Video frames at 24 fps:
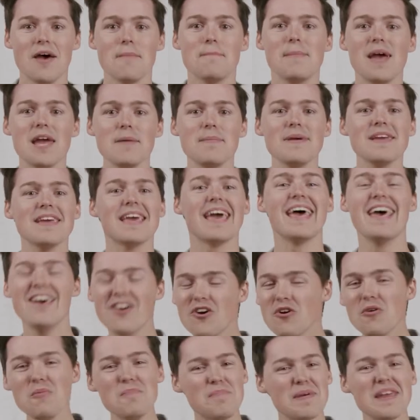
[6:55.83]
Maybe
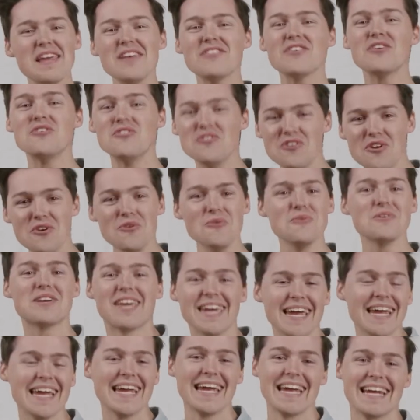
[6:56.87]
he'll be the new
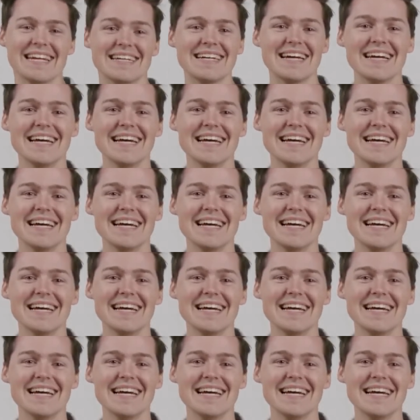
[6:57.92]
king.